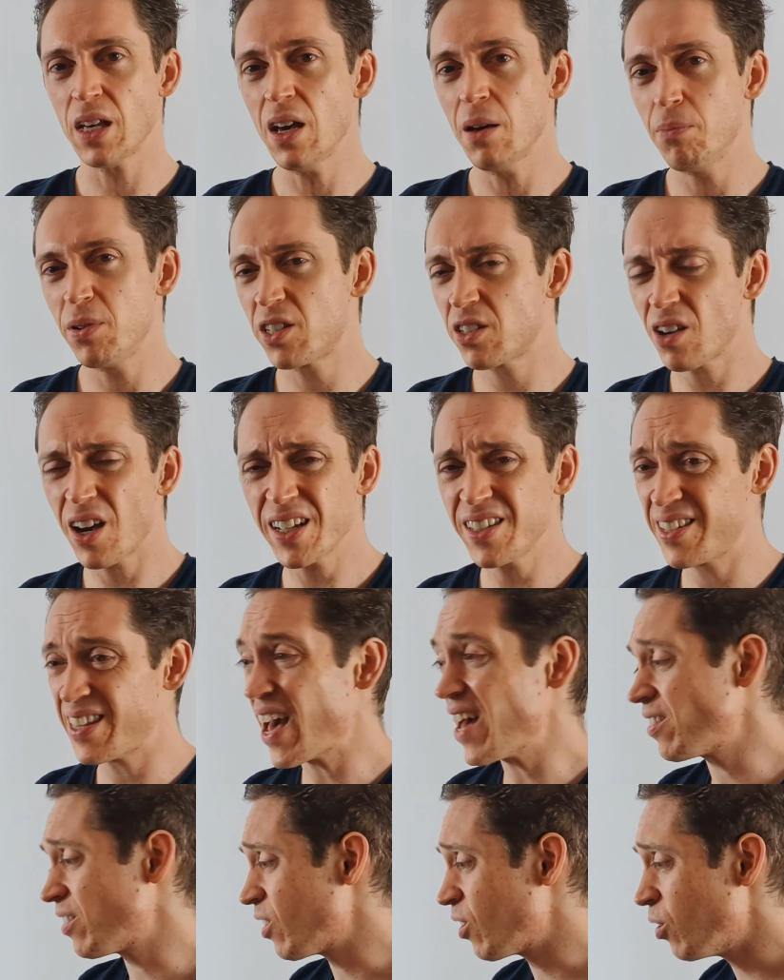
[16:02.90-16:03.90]
Besides
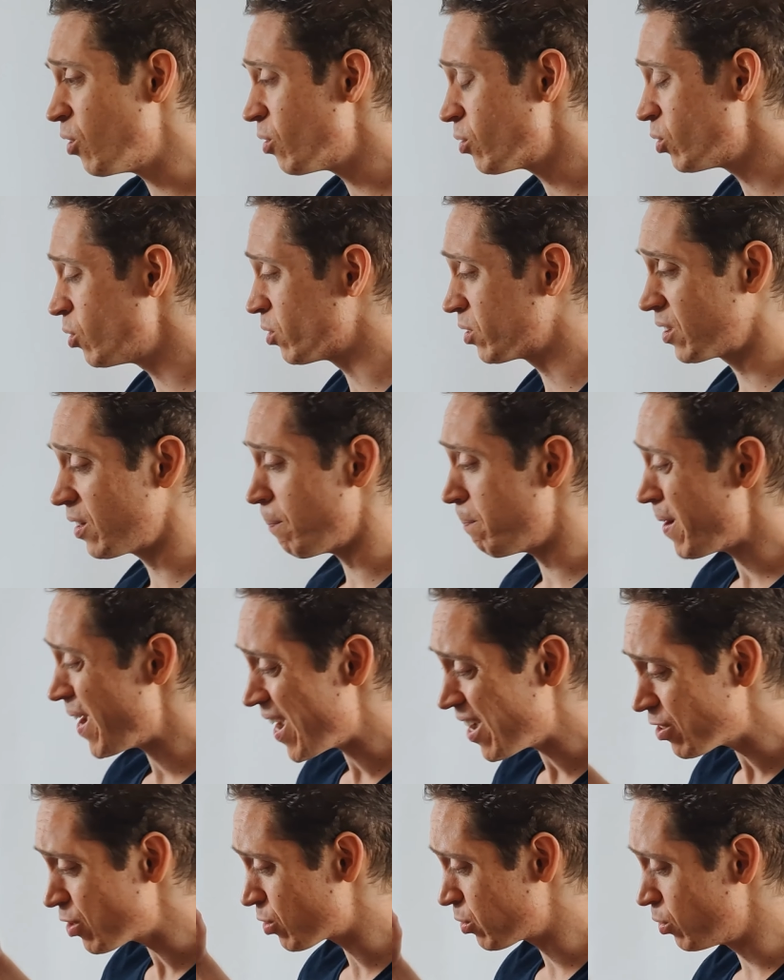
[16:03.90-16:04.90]
that though, look, the
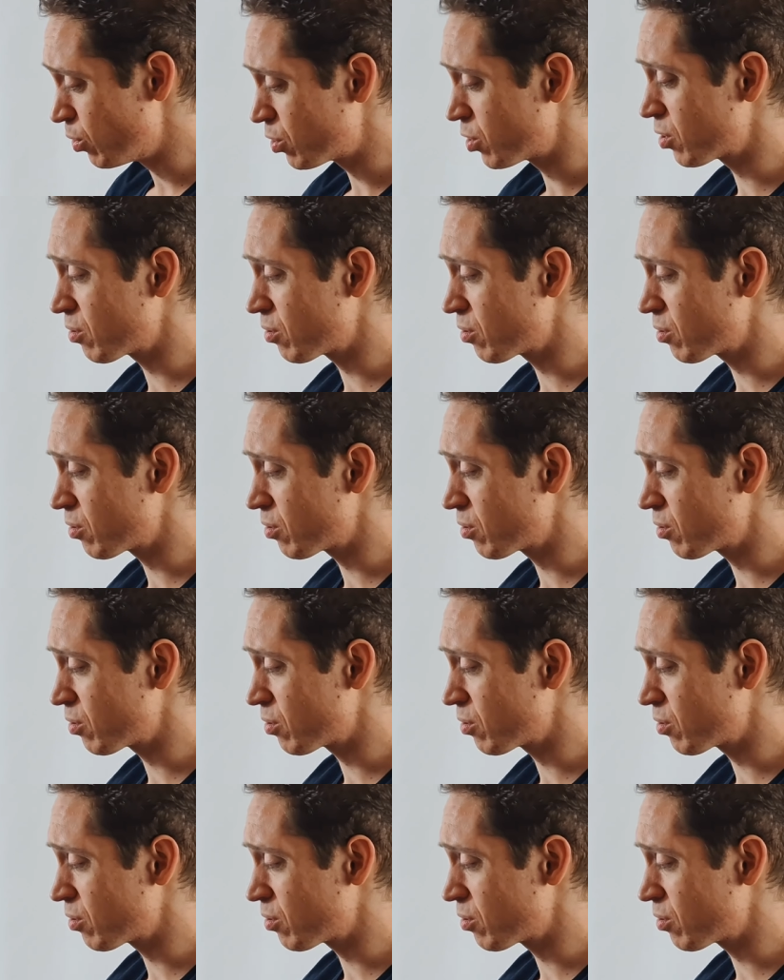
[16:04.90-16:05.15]
pouch looks